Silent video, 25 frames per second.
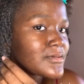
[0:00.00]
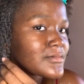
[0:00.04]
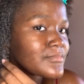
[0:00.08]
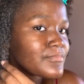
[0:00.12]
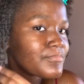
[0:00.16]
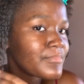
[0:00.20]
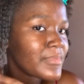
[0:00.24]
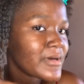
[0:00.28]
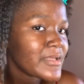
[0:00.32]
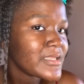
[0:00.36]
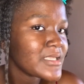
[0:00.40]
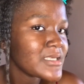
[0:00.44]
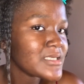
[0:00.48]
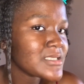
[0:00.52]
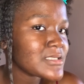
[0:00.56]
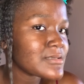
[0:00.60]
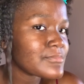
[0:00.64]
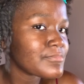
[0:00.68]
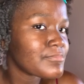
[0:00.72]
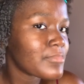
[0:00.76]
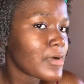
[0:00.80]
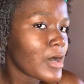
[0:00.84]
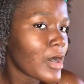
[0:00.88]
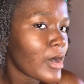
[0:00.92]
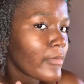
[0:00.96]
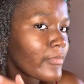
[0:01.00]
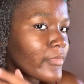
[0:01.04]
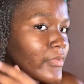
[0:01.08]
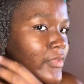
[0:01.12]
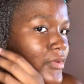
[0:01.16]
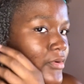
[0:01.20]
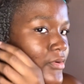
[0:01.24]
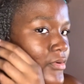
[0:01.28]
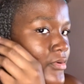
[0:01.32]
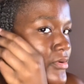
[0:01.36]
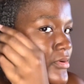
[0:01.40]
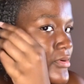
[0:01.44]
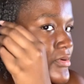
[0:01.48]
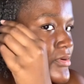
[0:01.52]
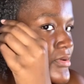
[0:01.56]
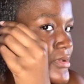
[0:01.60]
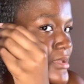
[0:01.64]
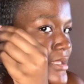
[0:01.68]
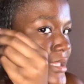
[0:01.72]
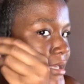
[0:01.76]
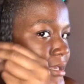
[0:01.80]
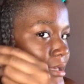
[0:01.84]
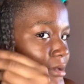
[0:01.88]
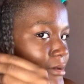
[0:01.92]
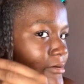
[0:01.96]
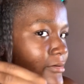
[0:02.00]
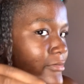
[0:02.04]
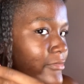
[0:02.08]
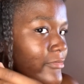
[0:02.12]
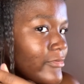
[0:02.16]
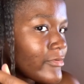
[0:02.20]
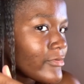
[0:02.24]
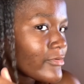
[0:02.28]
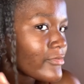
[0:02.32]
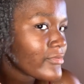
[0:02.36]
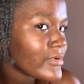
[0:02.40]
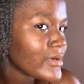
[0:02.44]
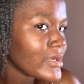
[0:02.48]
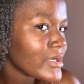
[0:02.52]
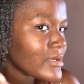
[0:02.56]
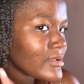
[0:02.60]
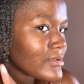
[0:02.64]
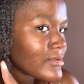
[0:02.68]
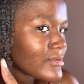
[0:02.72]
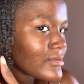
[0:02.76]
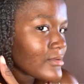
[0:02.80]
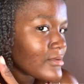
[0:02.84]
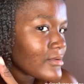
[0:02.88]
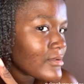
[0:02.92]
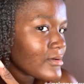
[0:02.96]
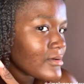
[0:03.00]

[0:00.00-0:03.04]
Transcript: But this is bomb though, like for real.